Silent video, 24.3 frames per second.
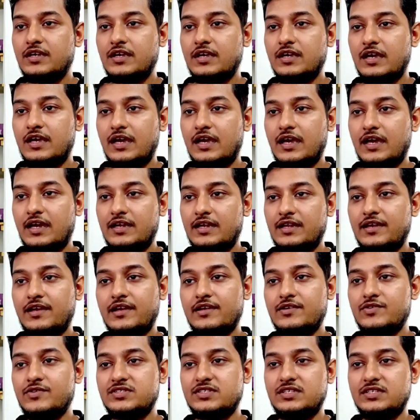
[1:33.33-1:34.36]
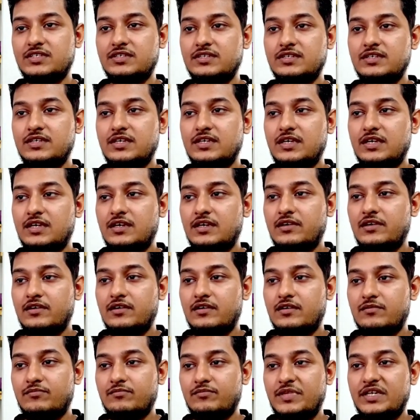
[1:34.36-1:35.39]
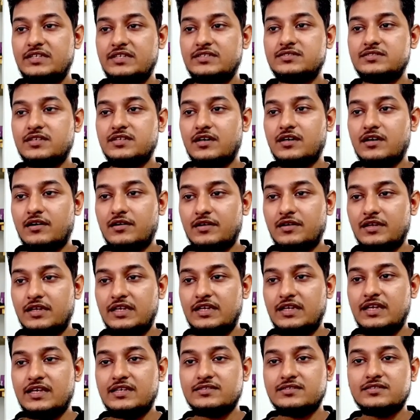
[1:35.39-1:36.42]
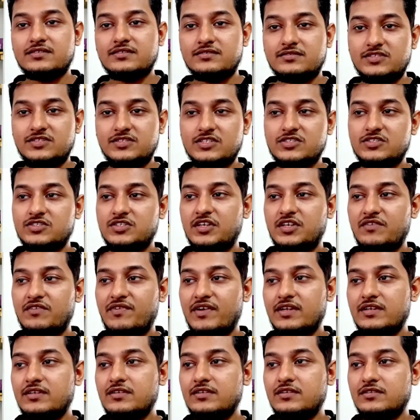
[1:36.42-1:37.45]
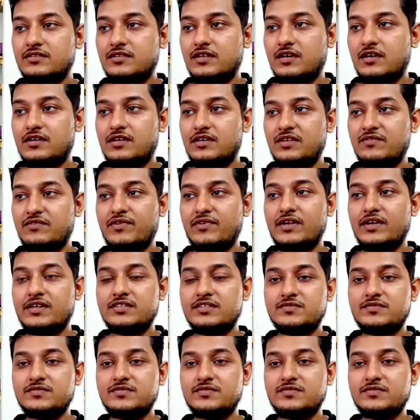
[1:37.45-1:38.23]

and here you see means it has just given the difference